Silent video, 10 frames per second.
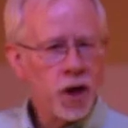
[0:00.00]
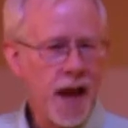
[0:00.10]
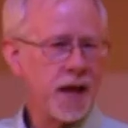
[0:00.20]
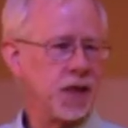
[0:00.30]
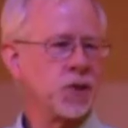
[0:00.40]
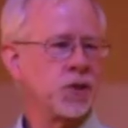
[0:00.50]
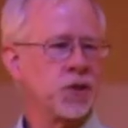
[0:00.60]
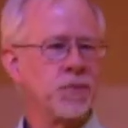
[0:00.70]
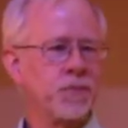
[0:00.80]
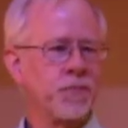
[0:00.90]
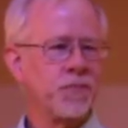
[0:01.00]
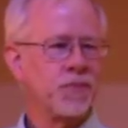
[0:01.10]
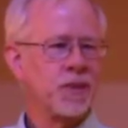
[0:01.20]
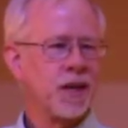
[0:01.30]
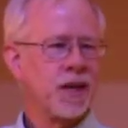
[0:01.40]
at
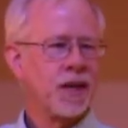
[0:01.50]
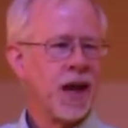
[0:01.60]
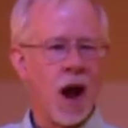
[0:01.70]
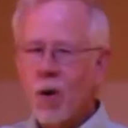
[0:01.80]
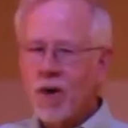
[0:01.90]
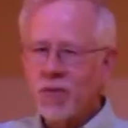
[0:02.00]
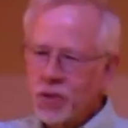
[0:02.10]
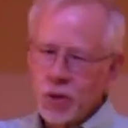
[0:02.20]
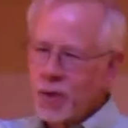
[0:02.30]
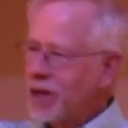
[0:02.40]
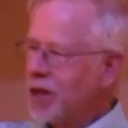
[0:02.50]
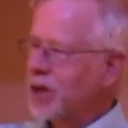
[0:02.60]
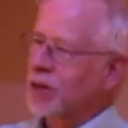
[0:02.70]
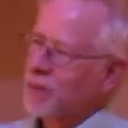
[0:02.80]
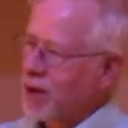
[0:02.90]
it. How often do we
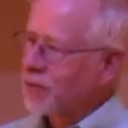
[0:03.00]
hear about the